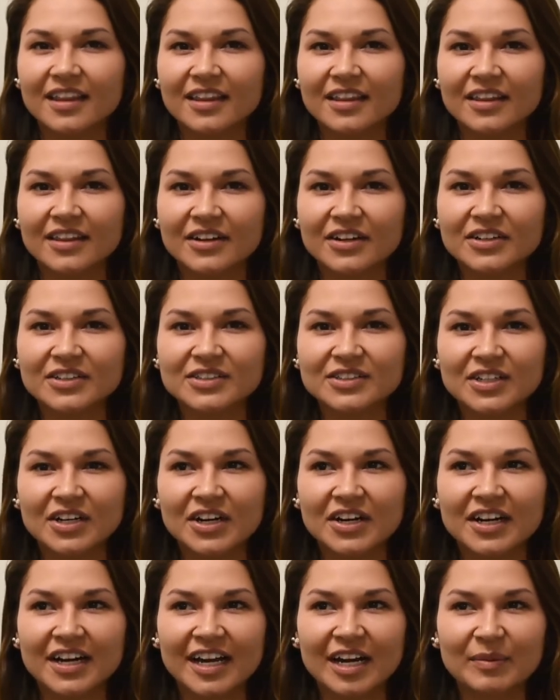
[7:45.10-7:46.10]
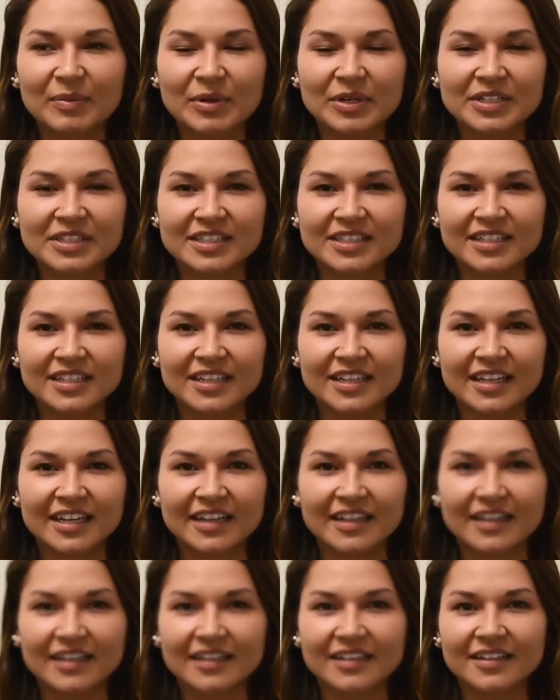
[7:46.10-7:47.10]
They're a certain kind of person,
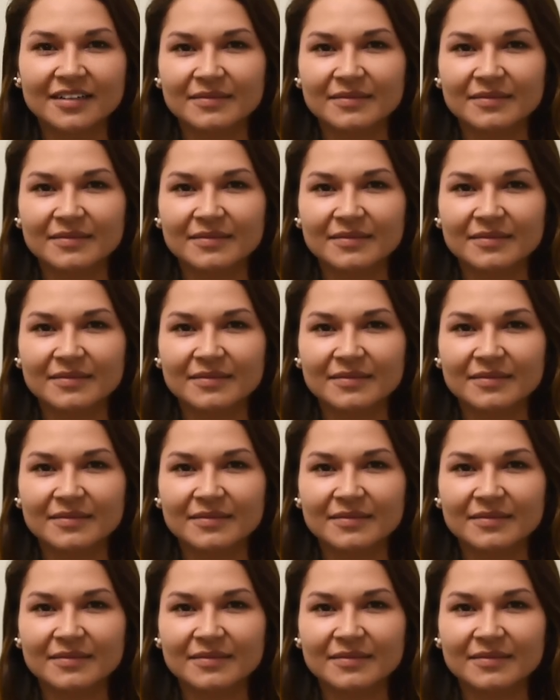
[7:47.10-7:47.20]
and